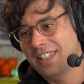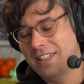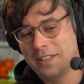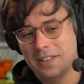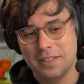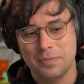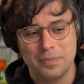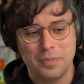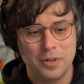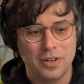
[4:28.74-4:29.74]
little
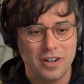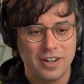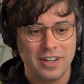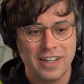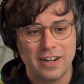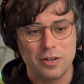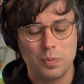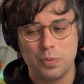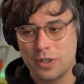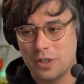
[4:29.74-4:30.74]
more
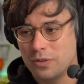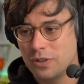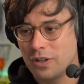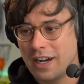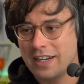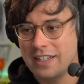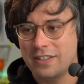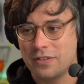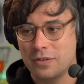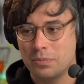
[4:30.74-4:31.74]
error prone, or I
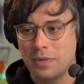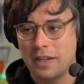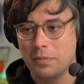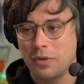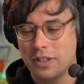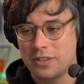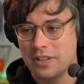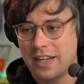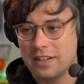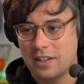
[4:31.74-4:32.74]
need to
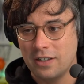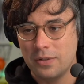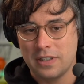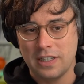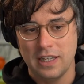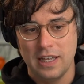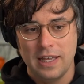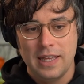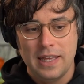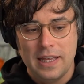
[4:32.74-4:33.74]
monitor that closely.
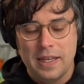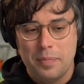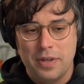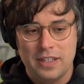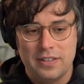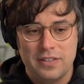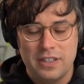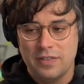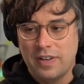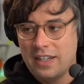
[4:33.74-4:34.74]
But
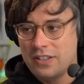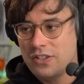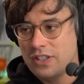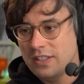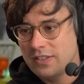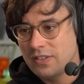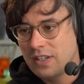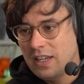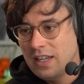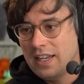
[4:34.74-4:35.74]
the advantage is
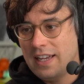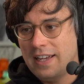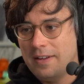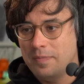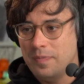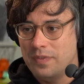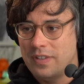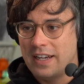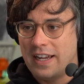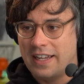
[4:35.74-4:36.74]

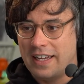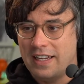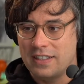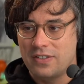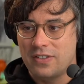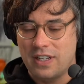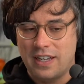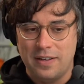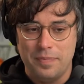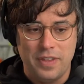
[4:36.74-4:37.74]
that I get
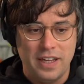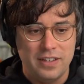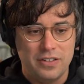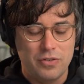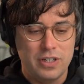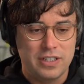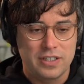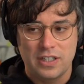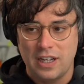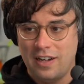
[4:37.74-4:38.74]
then the read
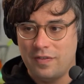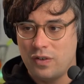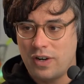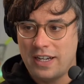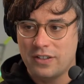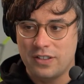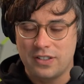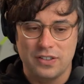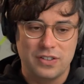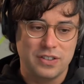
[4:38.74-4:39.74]
after write
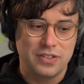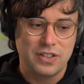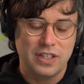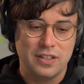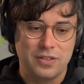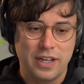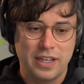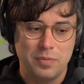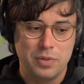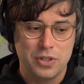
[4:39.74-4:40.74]
consistency, so I
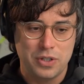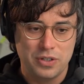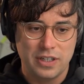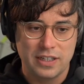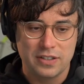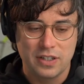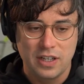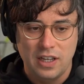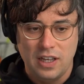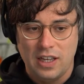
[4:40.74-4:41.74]
can be sure that
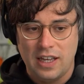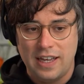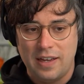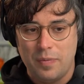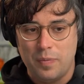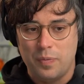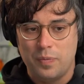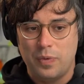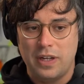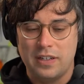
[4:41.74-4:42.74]

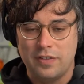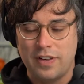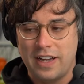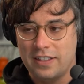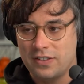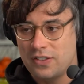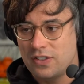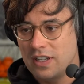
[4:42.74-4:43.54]
when the files